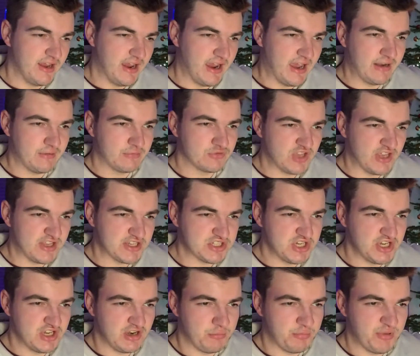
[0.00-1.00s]
And I was actually
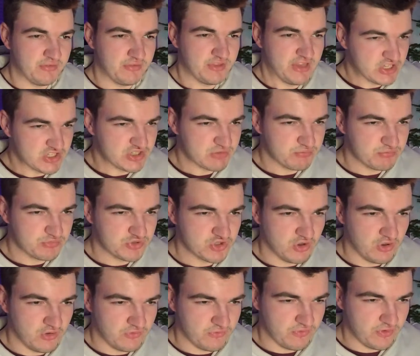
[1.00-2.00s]
going to build this sort
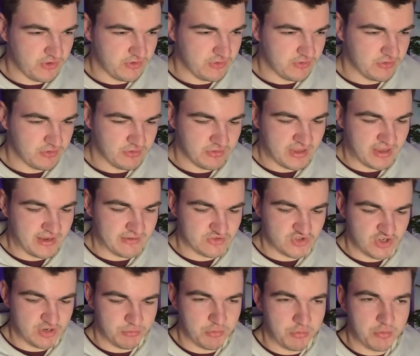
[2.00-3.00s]
of live
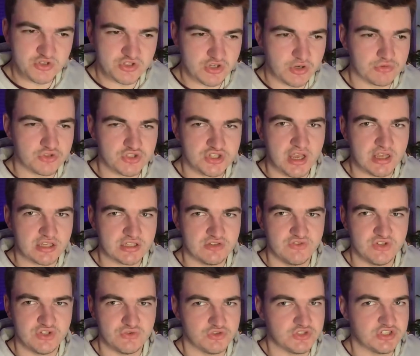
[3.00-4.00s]
stream up as,
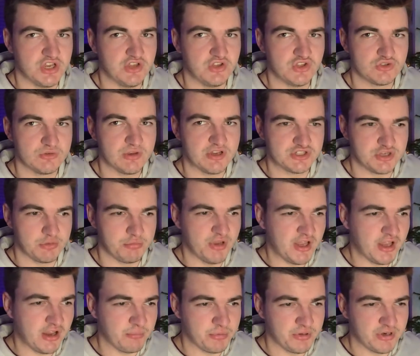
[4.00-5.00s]
Sarcevic returns to Edgeley
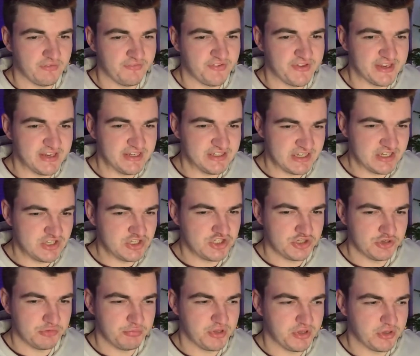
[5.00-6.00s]
Park, but I think he's
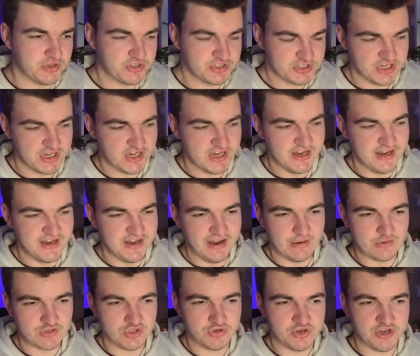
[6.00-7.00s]
injured, because I
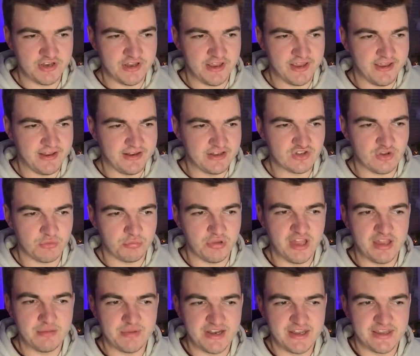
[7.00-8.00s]
was looking at it and he's not
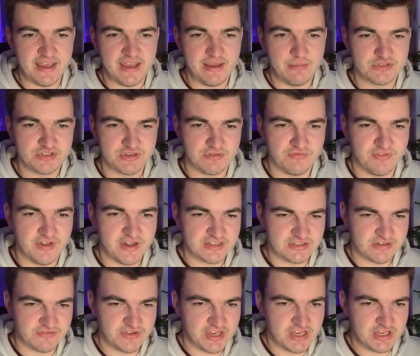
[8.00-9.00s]
played many games. In fact,
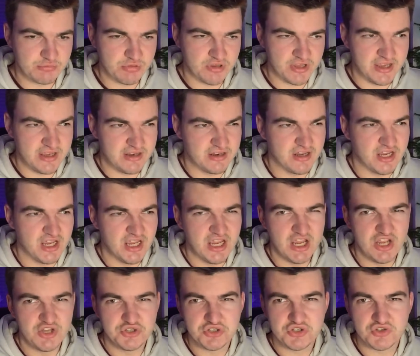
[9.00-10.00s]
I think he's played
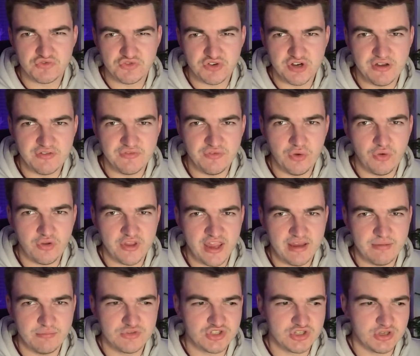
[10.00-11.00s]
just 3 or 4
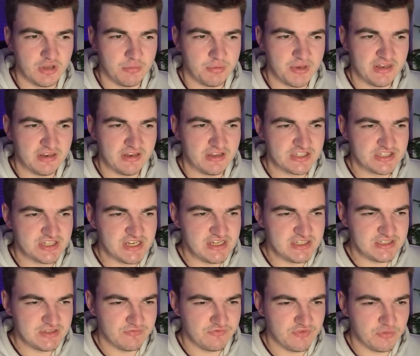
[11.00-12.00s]
games at the beginning of the
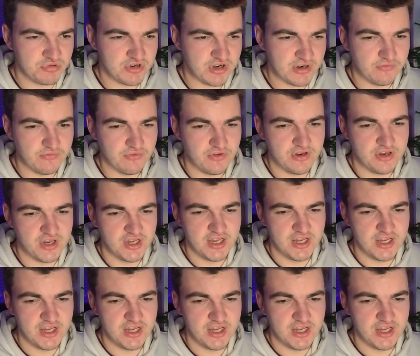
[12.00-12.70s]
season for Bradford.